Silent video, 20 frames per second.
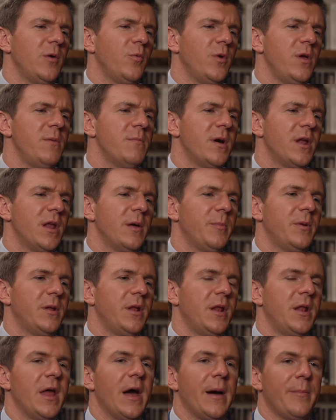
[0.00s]
we met up in
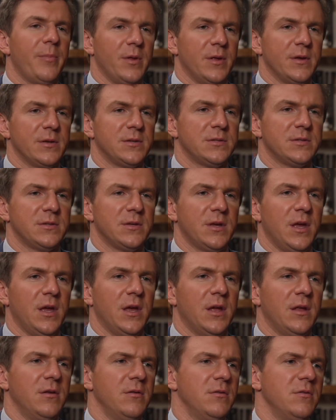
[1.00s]
Annapolis
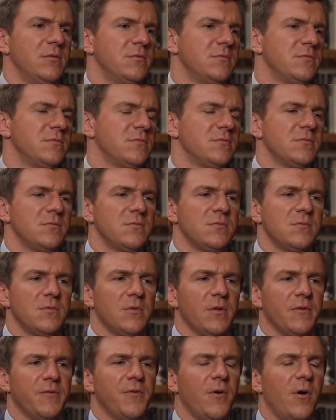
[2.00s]
in
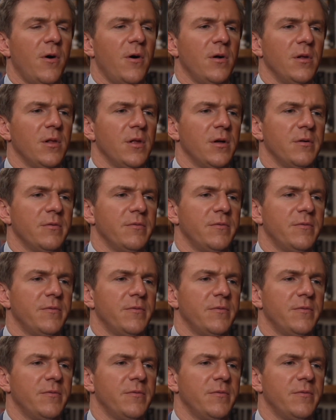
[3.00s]
the fall of